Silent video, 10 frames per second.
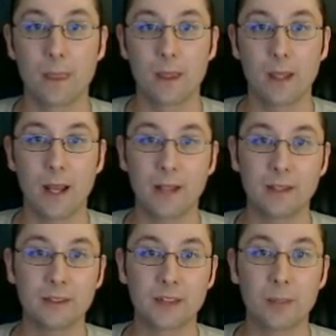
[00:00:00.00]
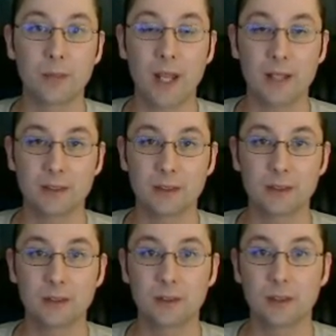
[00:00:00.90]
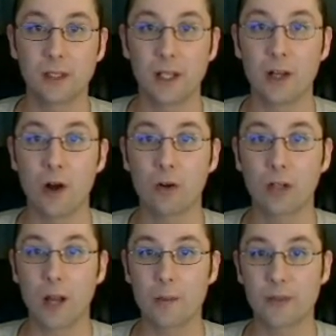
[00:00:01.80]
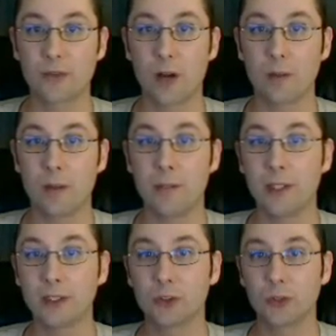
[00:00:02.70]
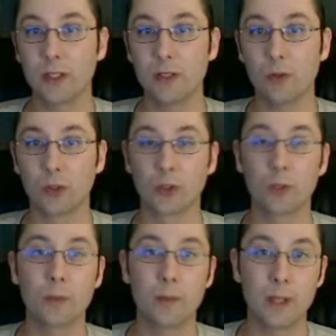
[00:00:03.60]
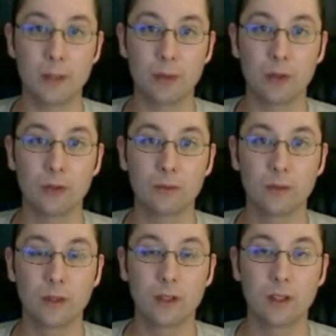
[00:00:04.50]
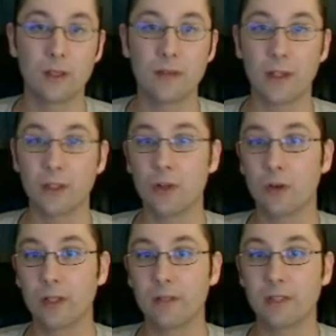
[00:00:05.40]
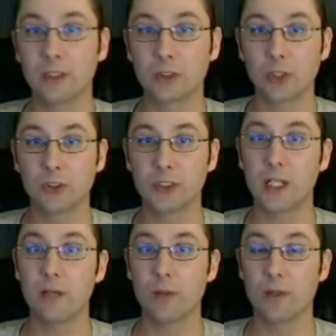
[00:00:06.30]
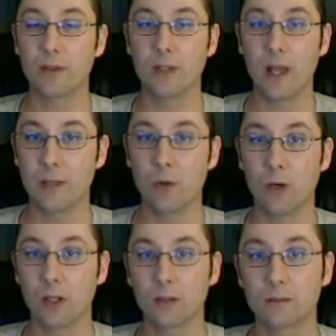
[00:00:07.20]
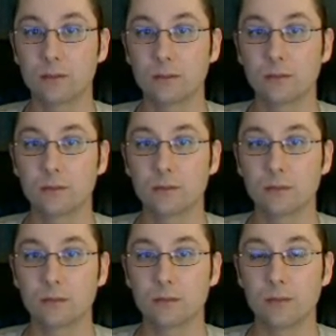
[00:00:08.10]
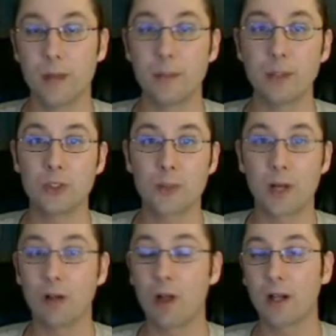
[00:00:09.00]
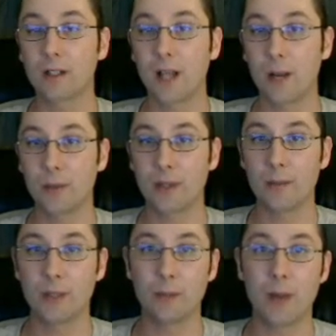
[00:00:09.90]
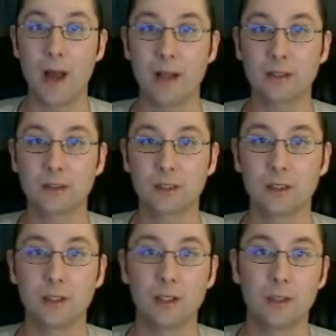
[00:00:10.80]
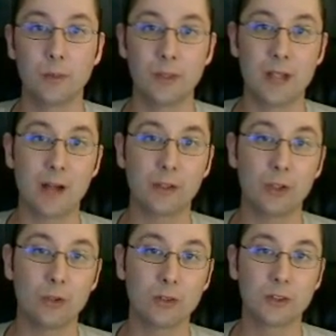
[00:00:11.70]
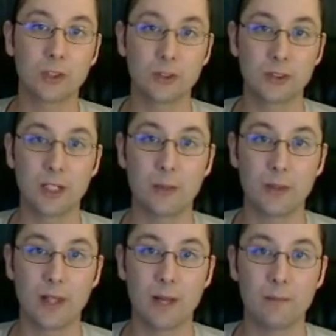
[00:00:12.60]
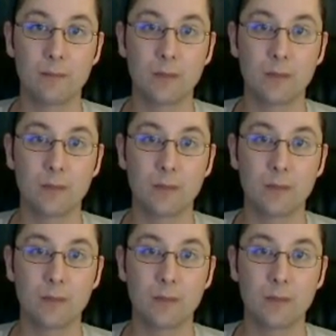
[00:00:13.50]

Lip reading: And in some cases, it all comes from a ministry or group of people that you don't even associate with anymore. Maybe you spent a lot of time with them in the past, but now you don't associate with them,